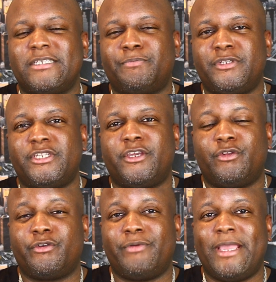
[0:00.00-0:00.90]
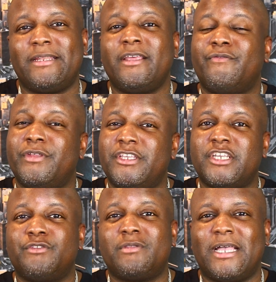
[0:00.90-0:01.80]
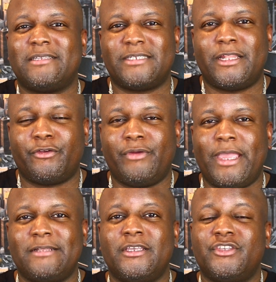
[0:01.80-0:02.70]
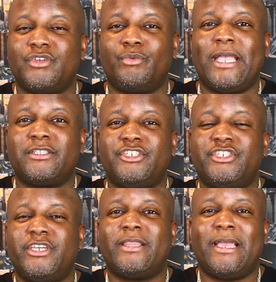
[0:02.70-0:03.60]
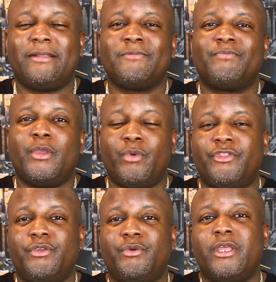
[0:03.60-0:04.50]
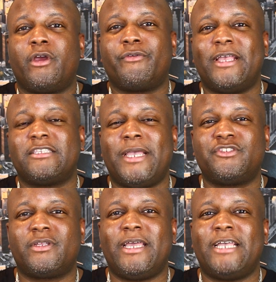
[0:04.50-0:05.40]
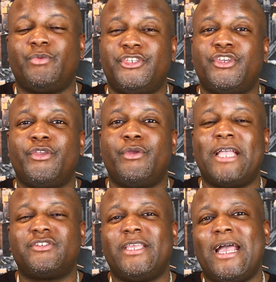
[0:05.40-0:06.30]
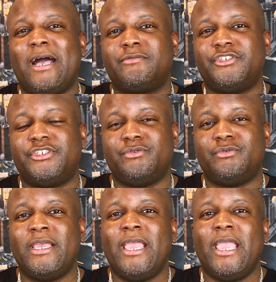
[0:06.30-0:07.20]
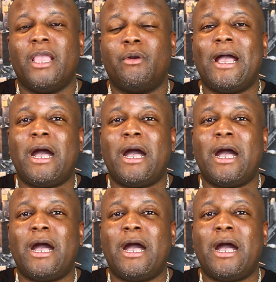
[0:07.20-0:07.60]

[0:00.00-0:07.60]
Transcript: this particular grant, for this one hundred thousand dollar grant. So we actually share that with you in our Grants Masterclass. We show you actually how to shoot, you know,